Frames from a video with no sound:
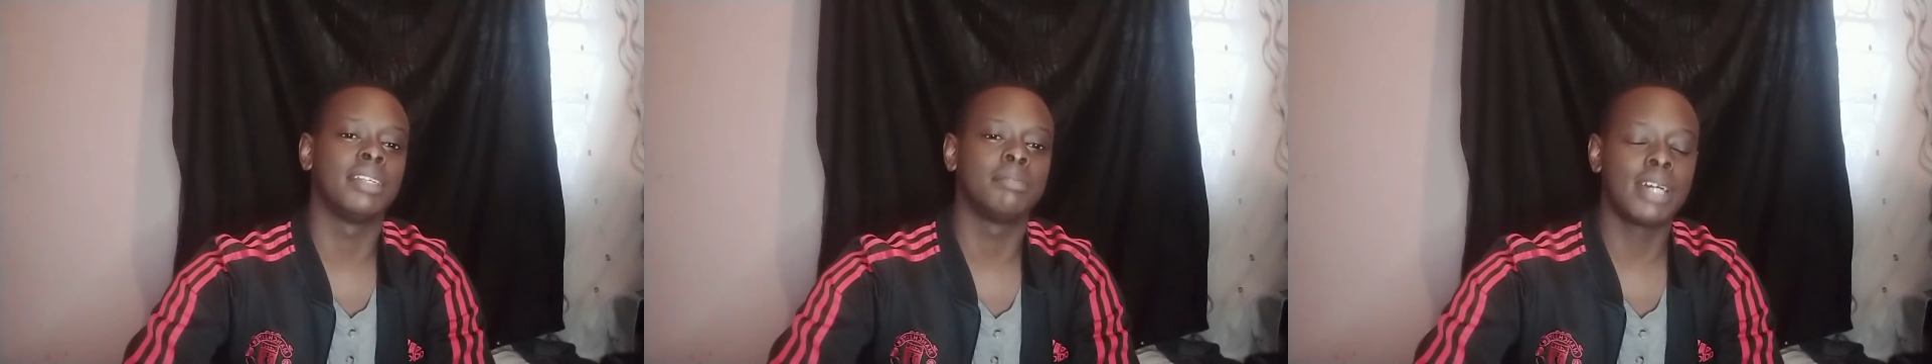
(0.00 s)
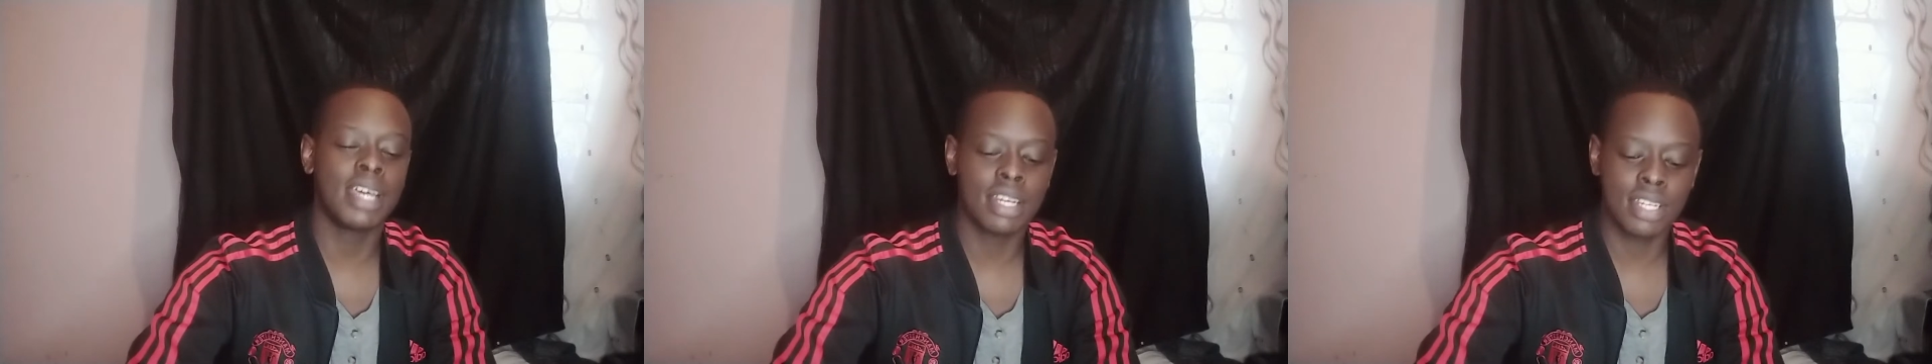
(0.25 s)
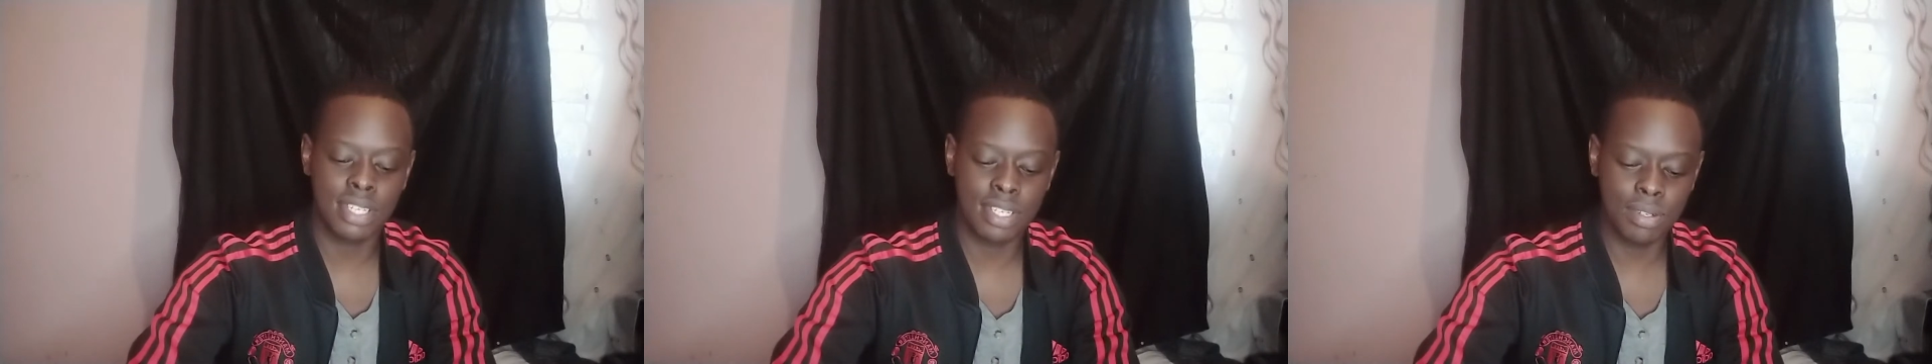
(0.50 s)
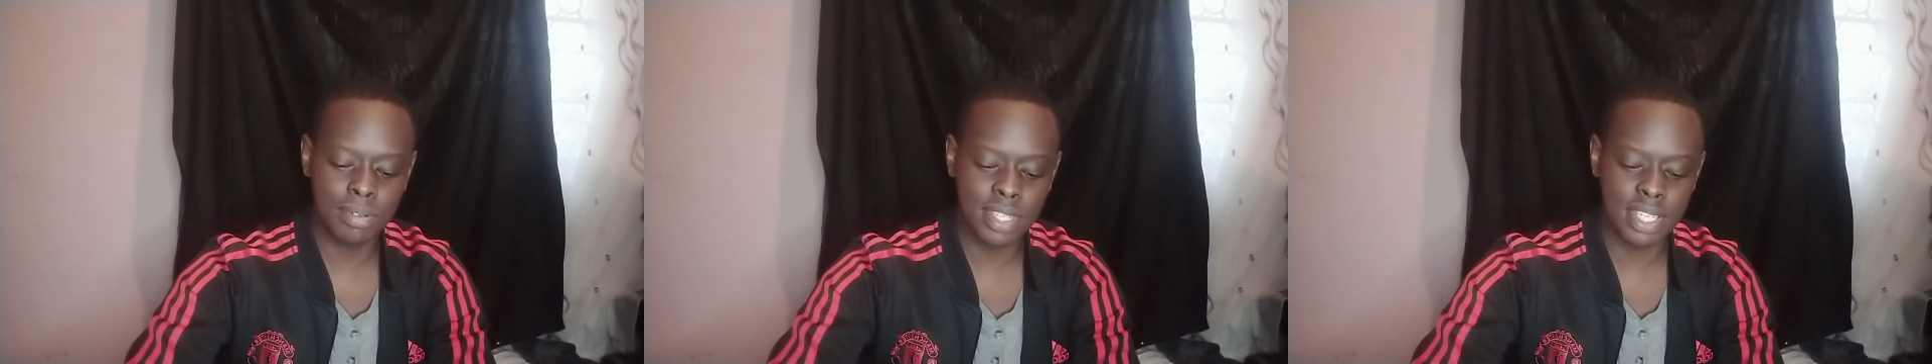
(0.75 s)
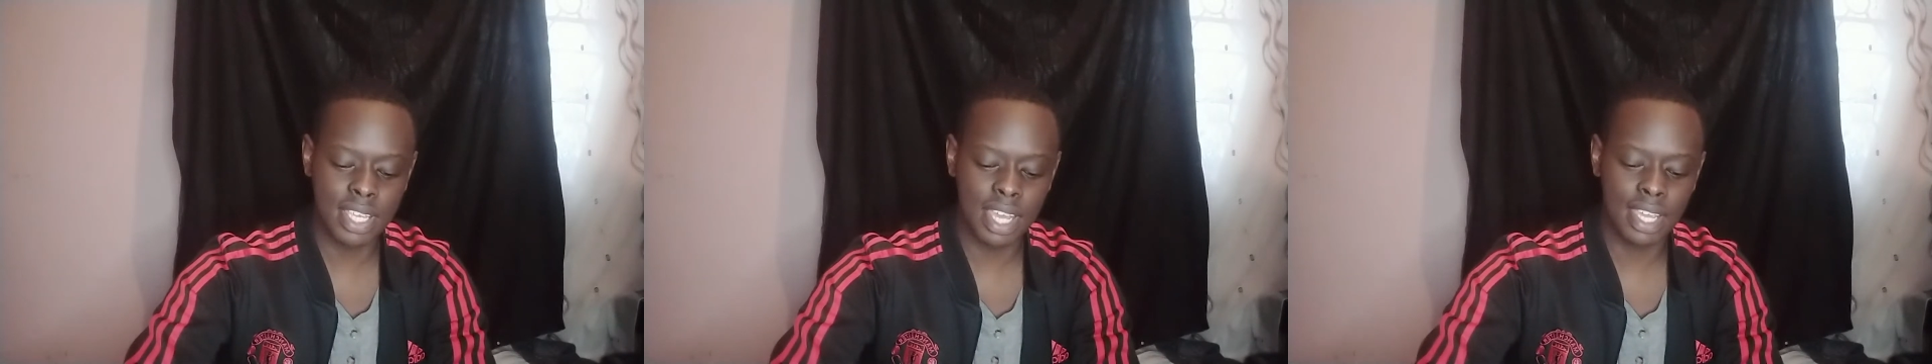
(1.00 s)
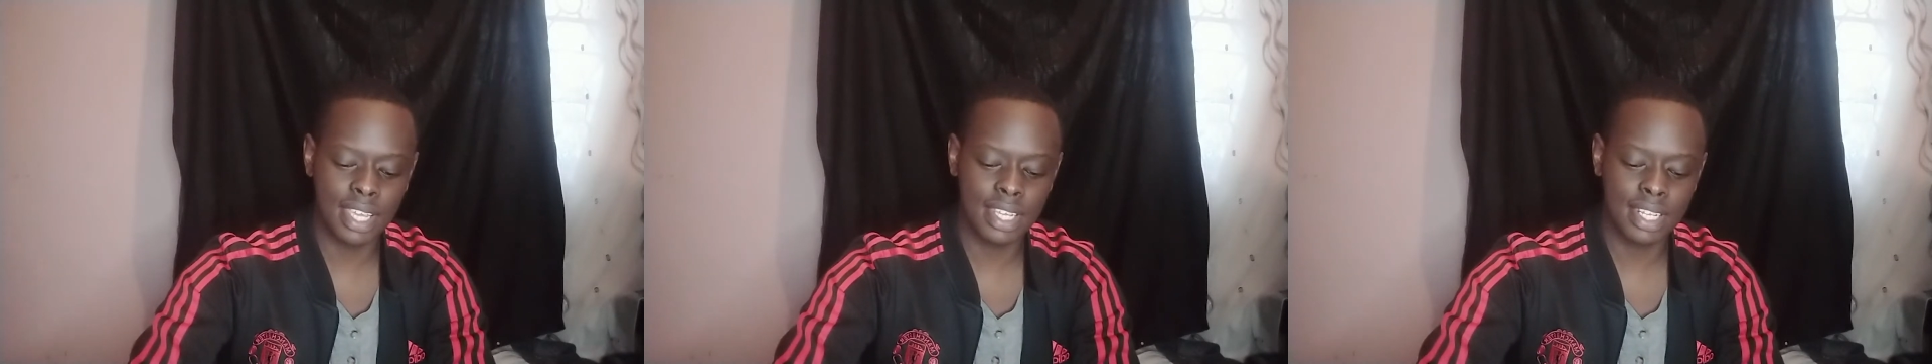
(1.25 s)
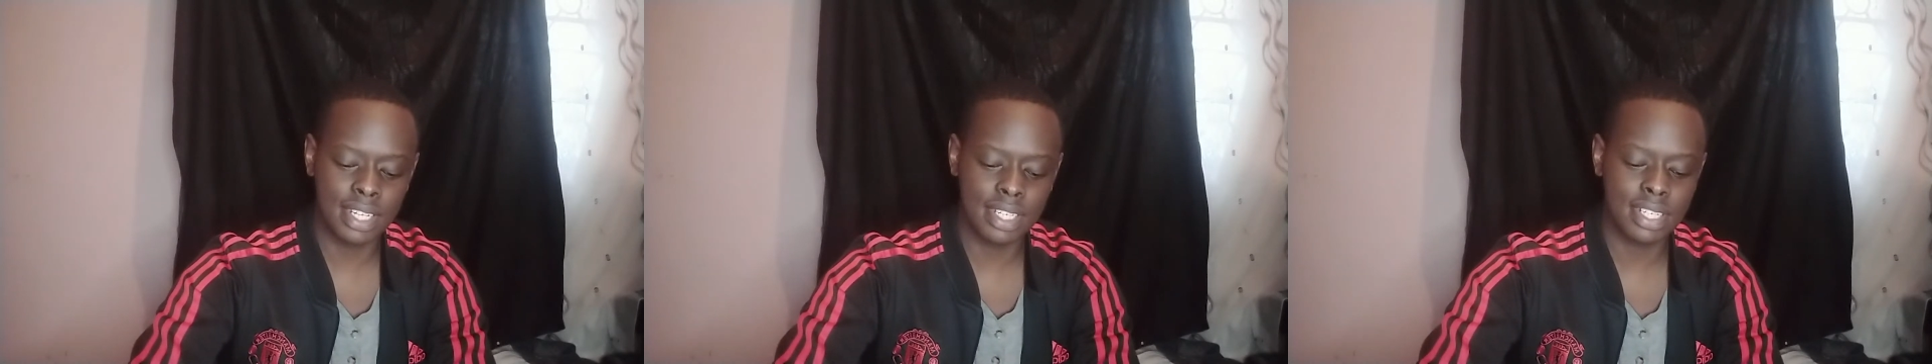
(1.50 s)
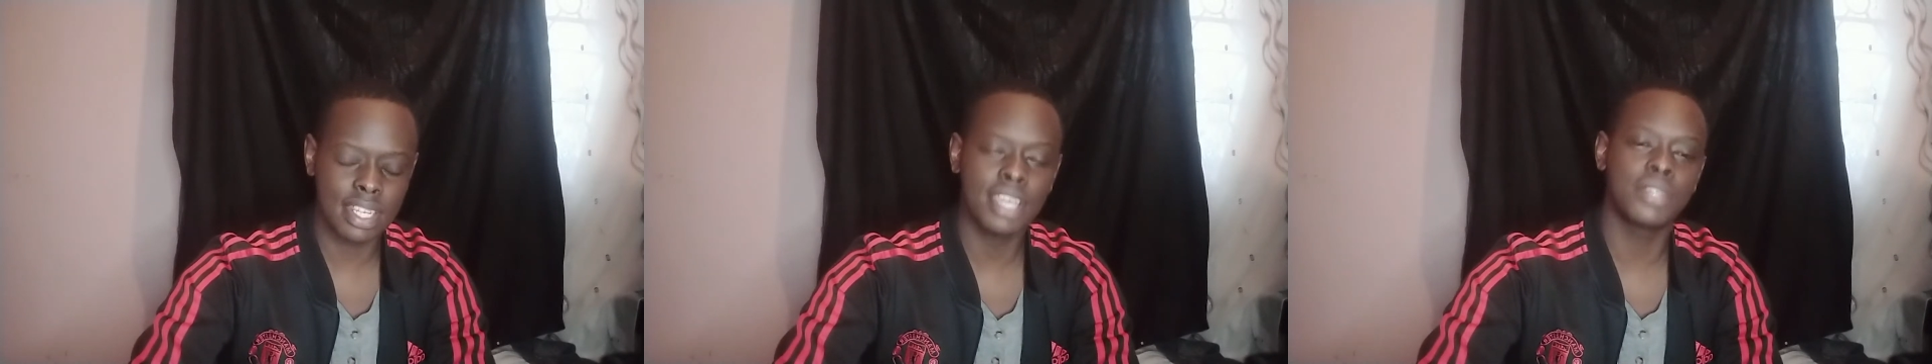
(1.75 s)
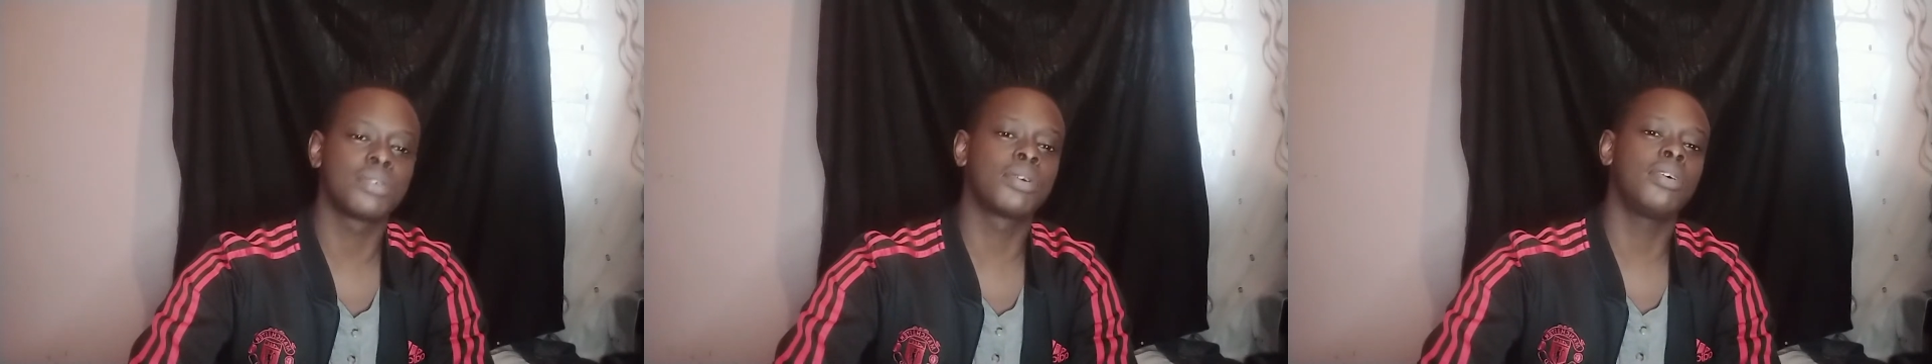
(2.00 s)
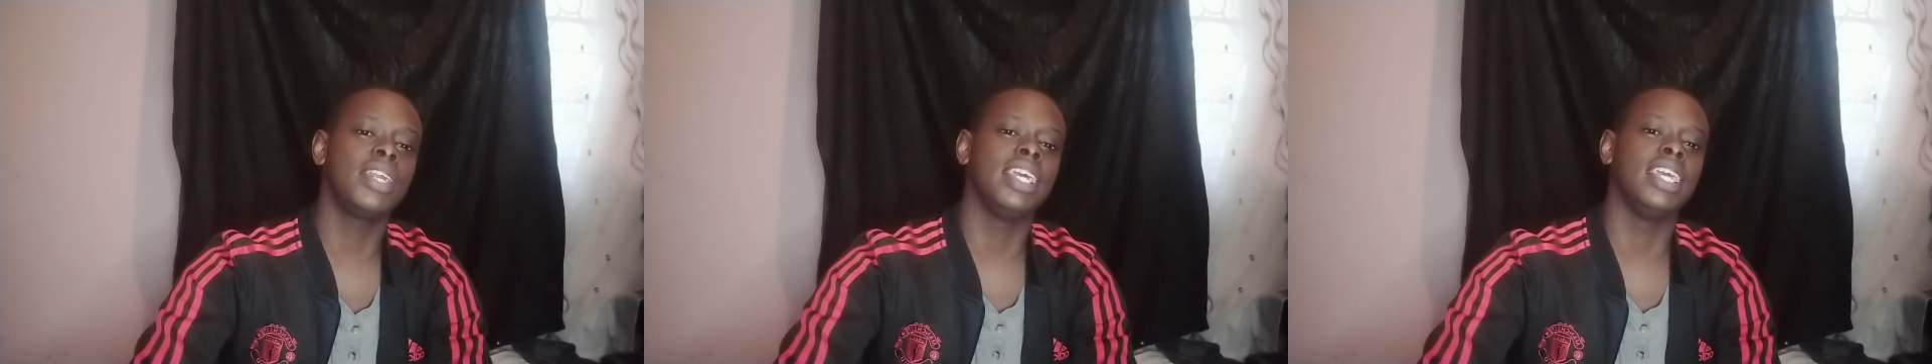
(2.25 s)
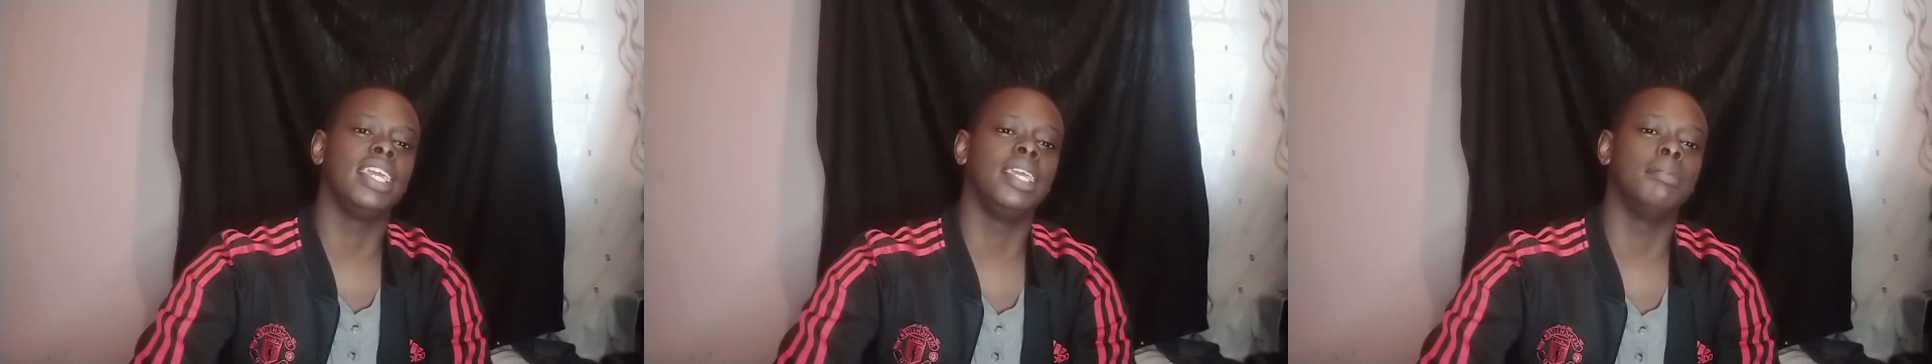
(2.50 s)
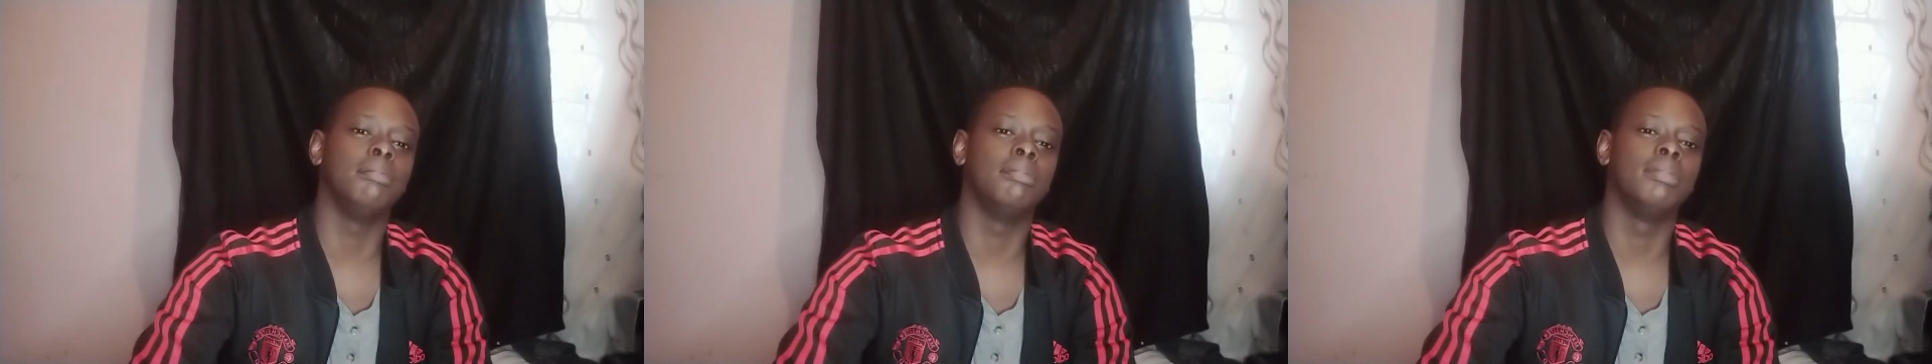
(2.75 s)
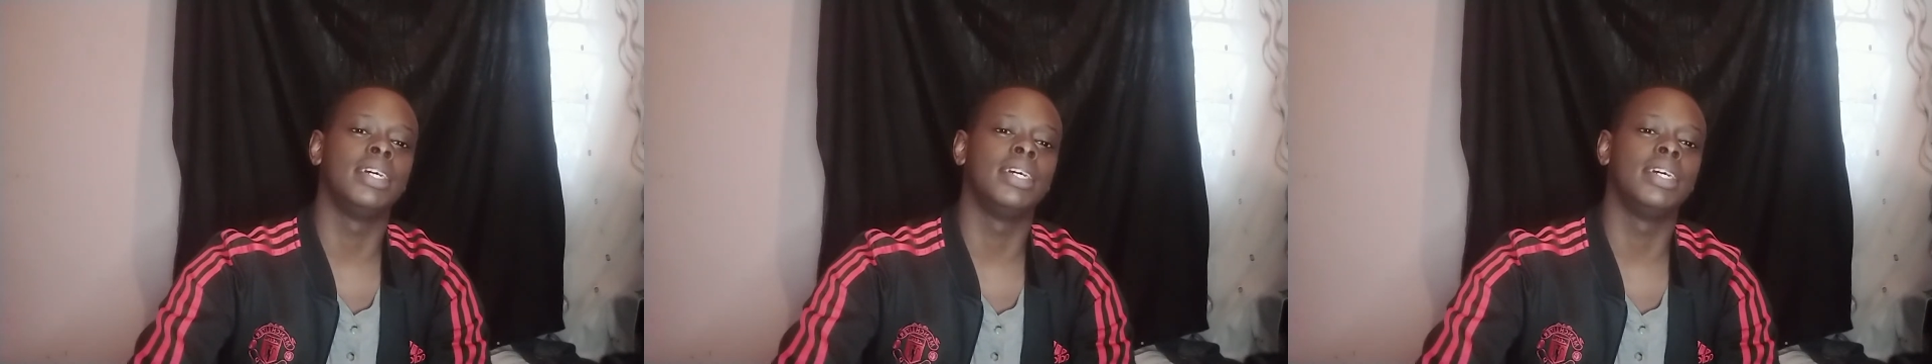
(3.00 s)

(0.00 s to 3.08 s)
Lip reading: But juzi I tried calling him